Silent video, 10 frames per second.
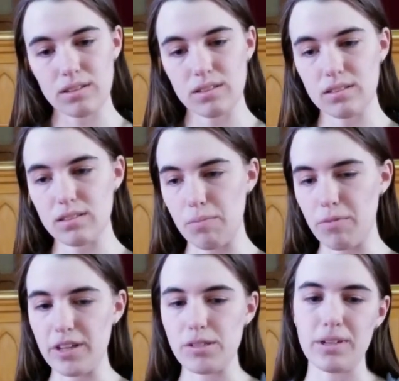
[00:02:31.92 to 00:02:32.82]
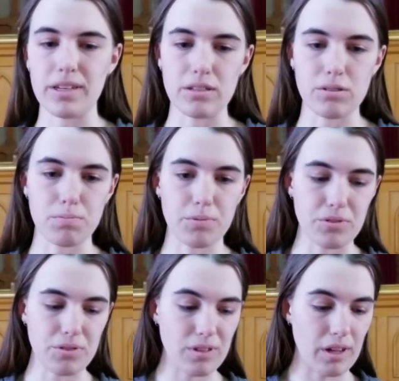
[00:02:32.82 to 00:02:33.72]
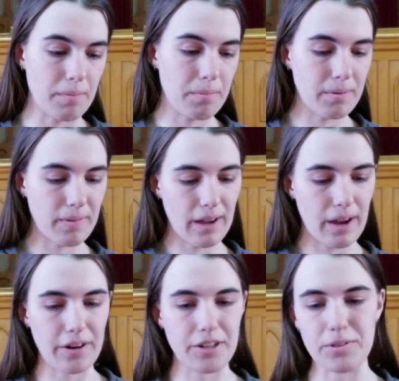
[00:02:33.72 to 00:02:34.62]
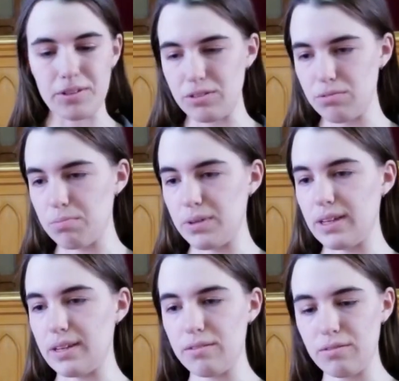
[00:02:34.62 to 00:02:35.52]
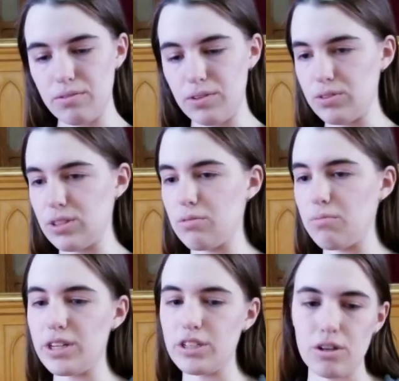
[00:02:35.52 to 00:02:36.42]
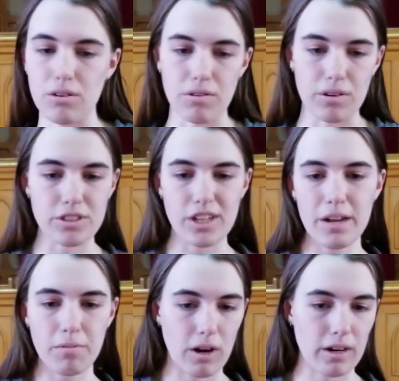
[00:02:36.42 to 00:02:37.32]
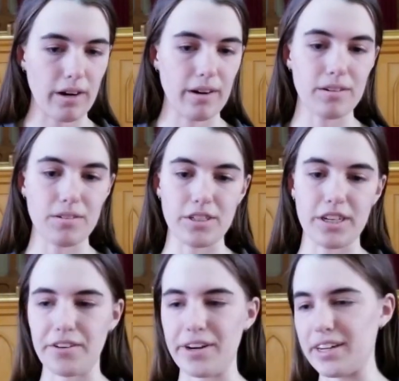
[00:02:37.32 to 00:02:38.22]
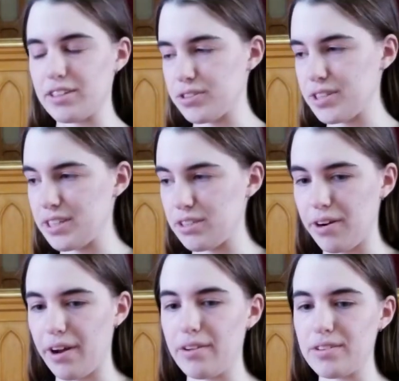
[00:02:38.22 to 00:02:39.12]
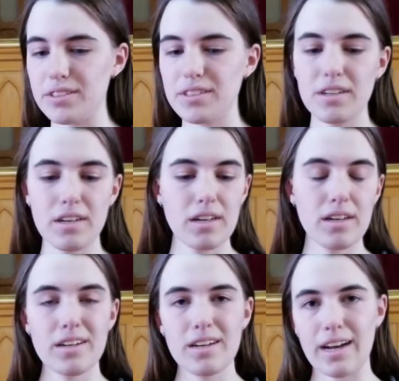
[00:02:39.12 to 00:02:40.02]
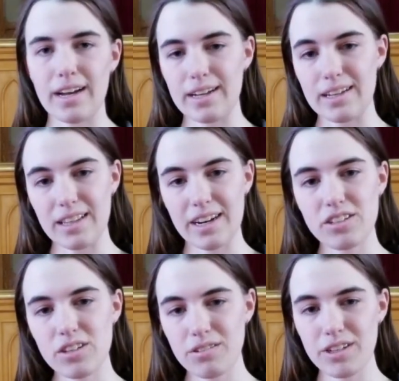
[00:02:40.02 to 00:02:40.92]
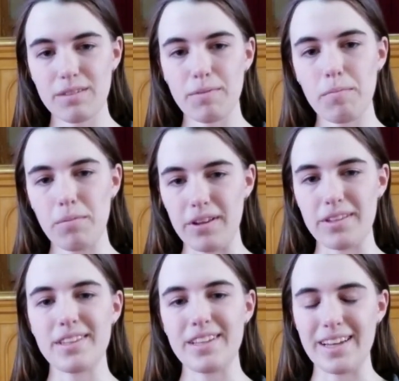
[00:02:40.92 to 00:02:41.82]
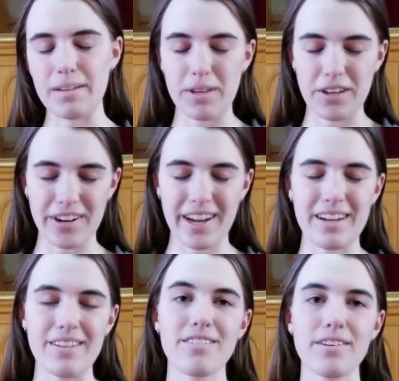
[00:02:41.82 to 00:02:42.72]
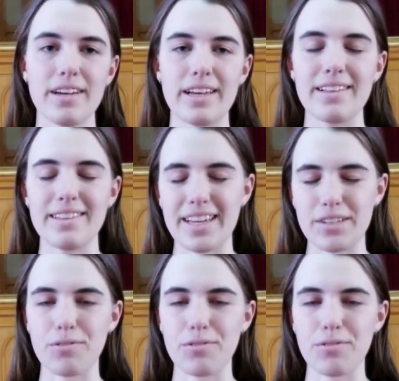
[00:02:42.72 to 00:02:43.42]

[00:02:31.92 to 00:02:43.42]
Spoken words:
Some ways we can spruce up our communities would be using window or sidewalk art or decorating trees around. Let us know what you come up with. Be creative, and thanks for